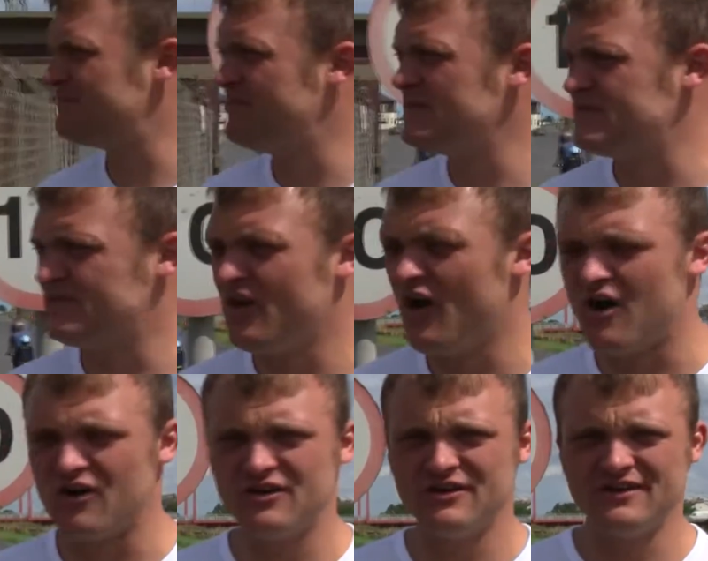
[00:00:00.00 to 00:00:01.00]
busy
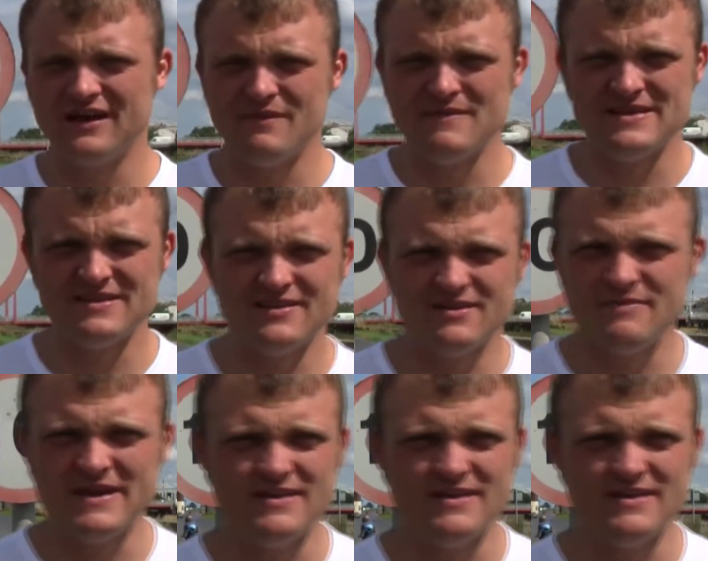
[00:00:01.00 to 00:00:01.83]
dock. I mean, there's